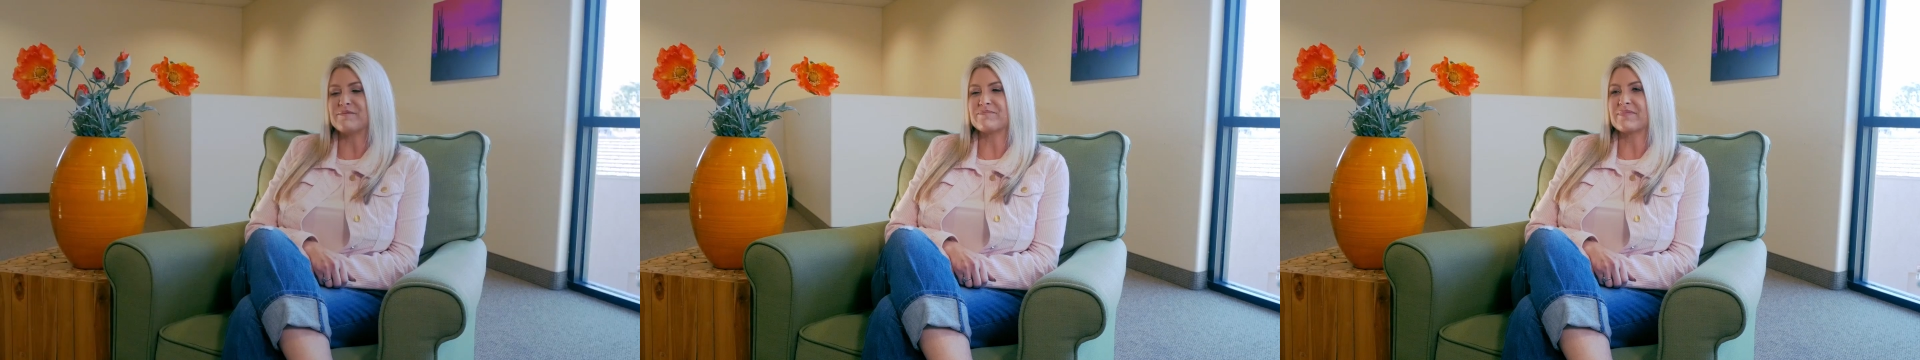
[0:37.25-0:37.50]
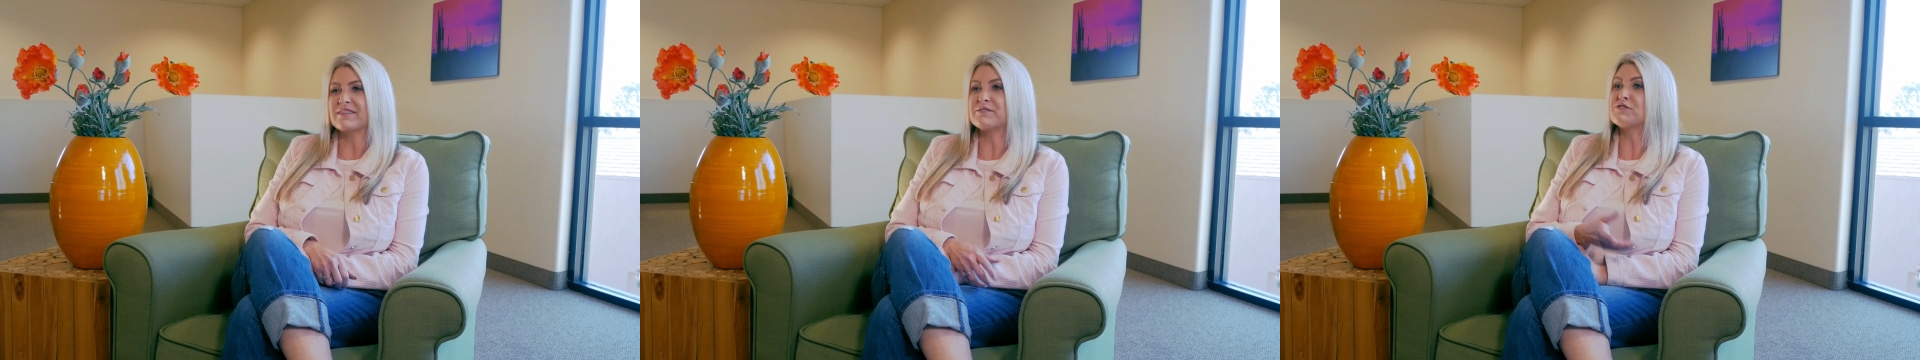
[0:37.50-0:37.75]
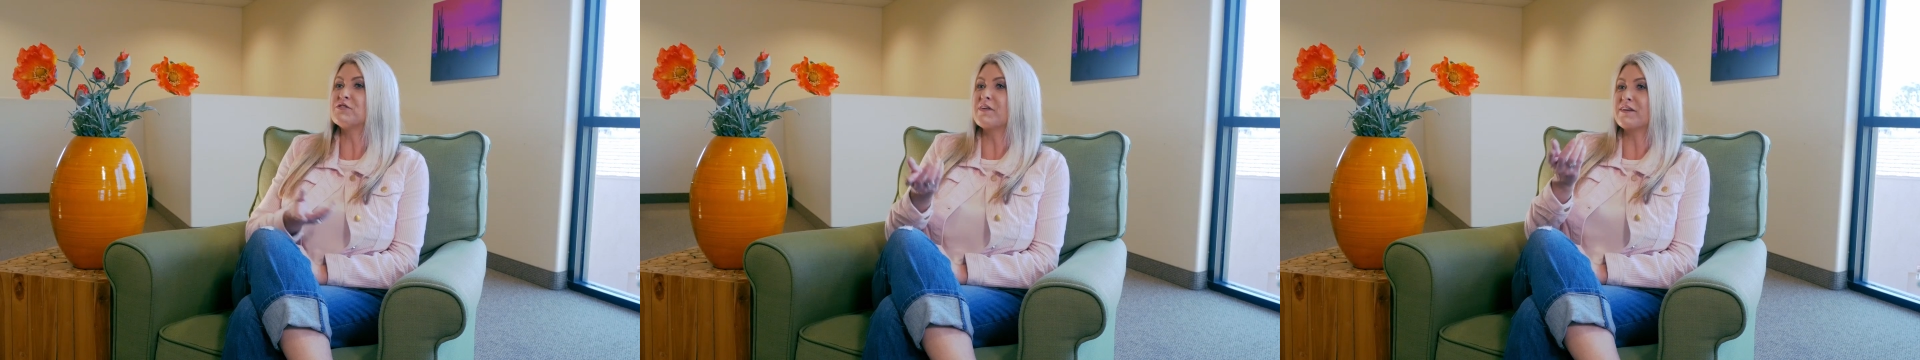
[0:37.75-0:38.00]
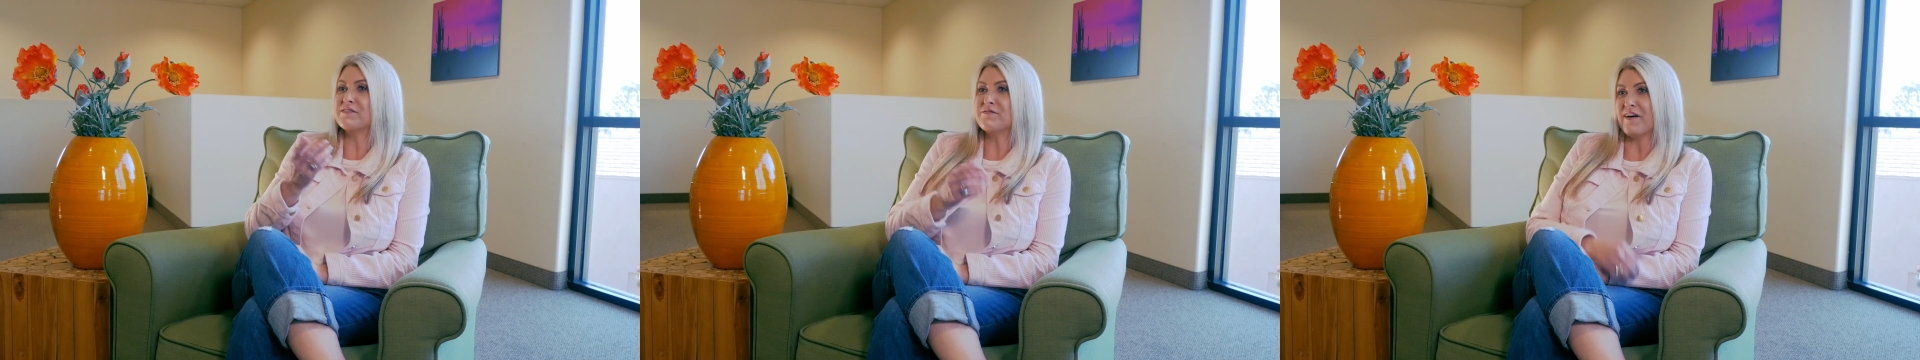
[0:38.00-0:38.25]
It was
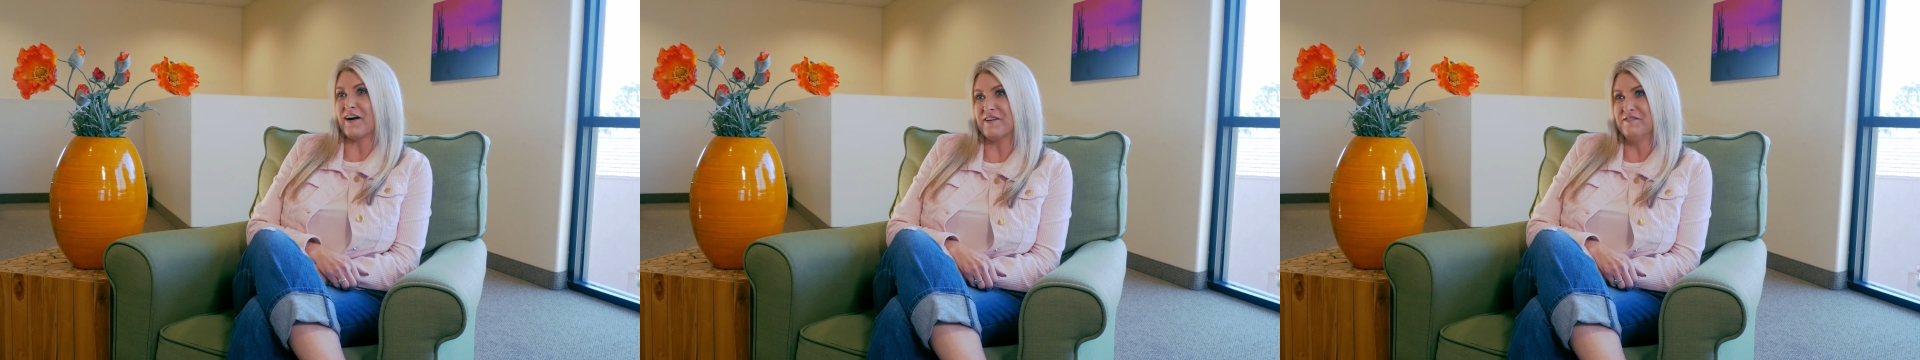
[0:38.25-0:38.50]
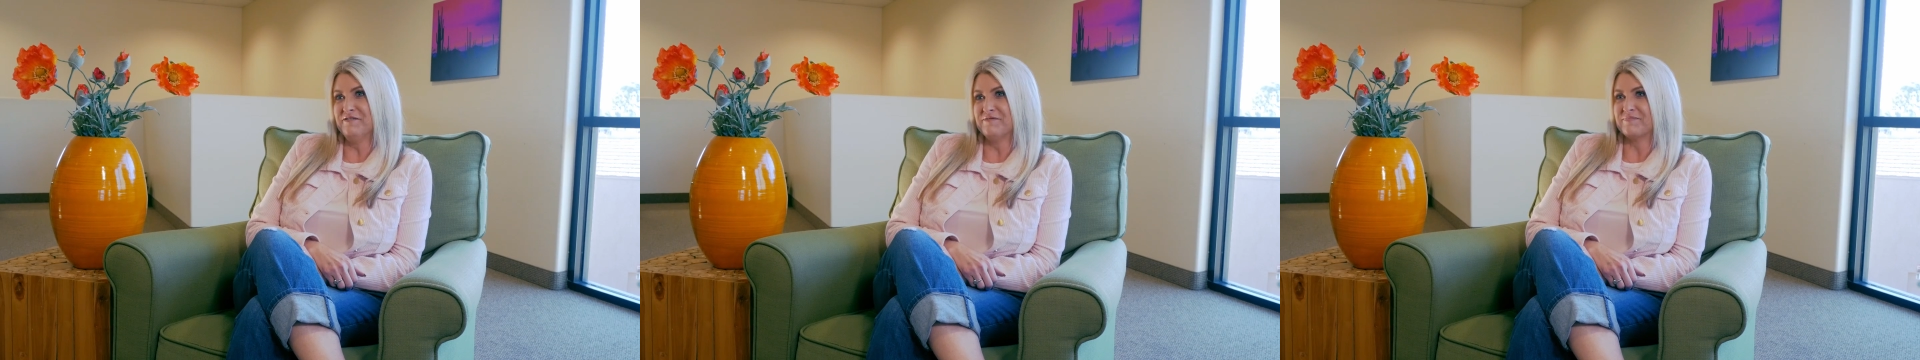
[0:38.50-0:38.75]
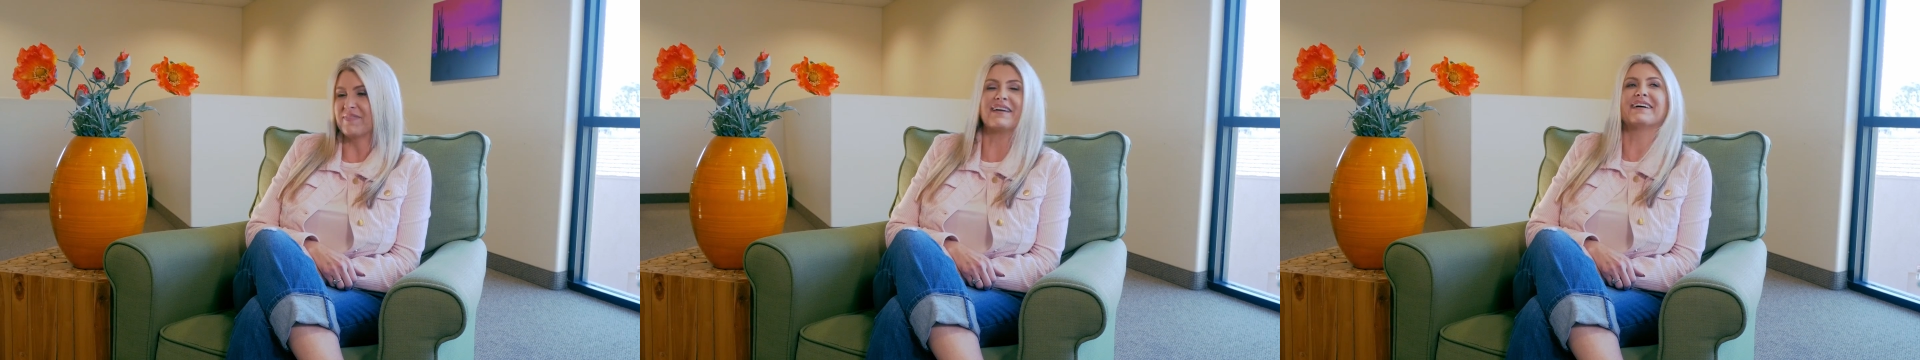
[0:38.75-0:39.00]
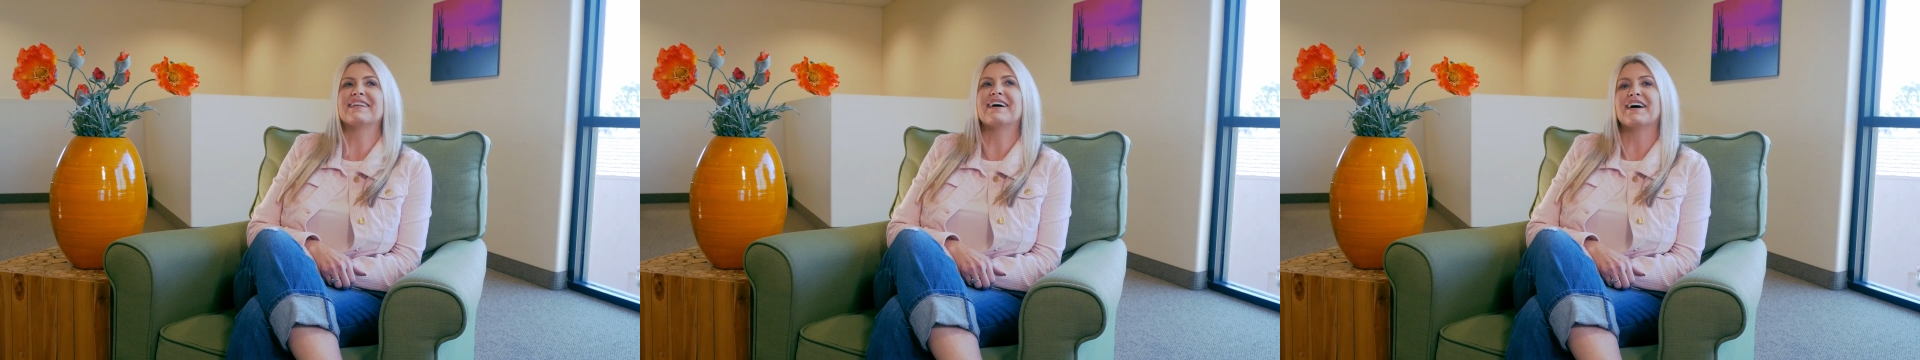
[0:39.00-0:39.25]
2005,
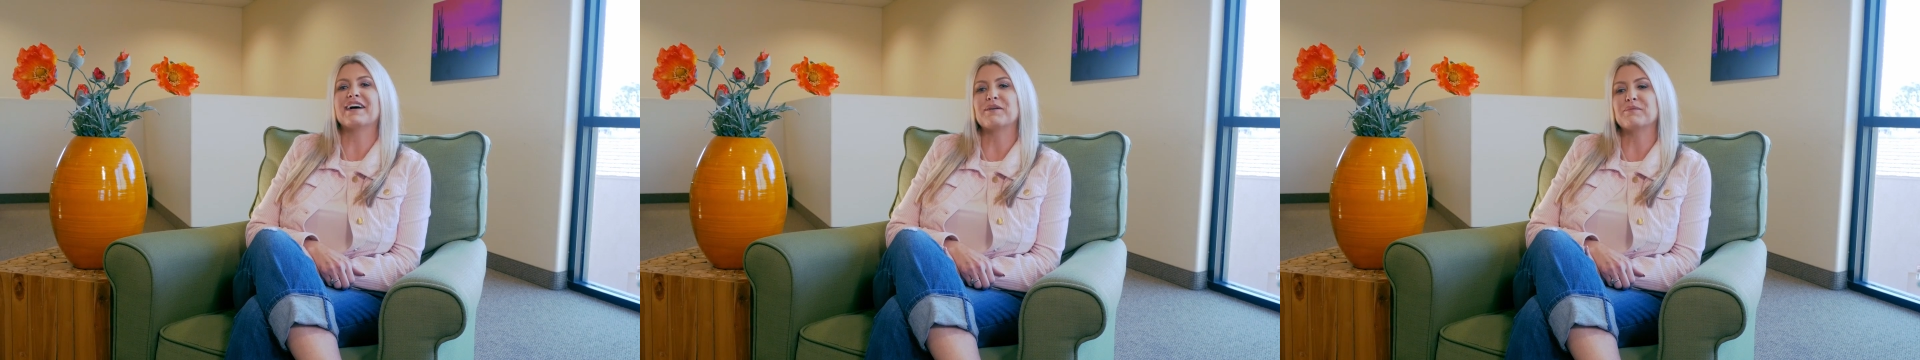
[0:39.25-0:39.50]
and I